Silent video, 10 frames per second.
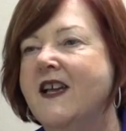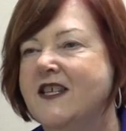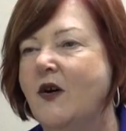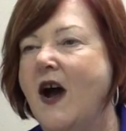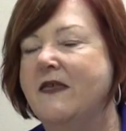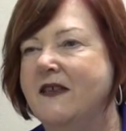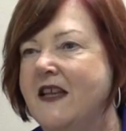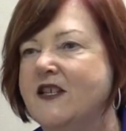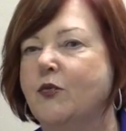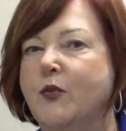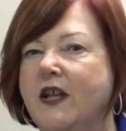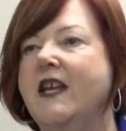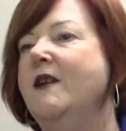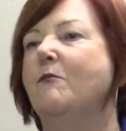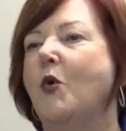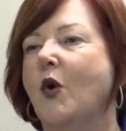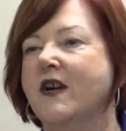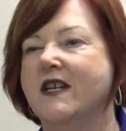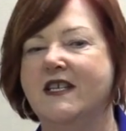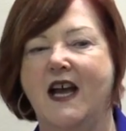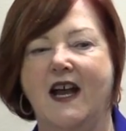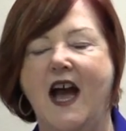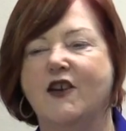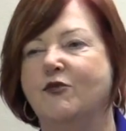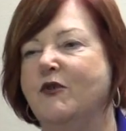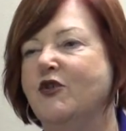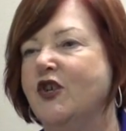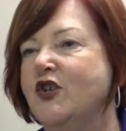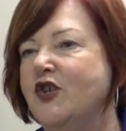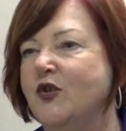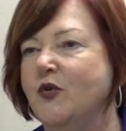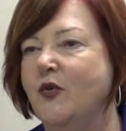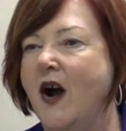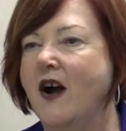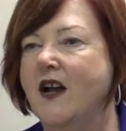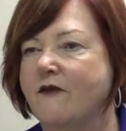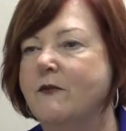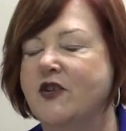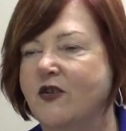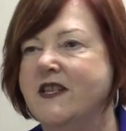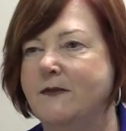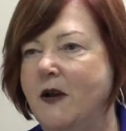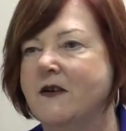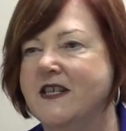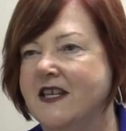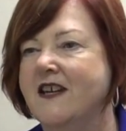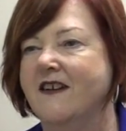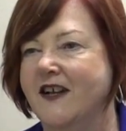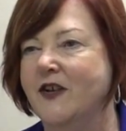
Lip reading: So I think that's a really important contribution to government transparency here in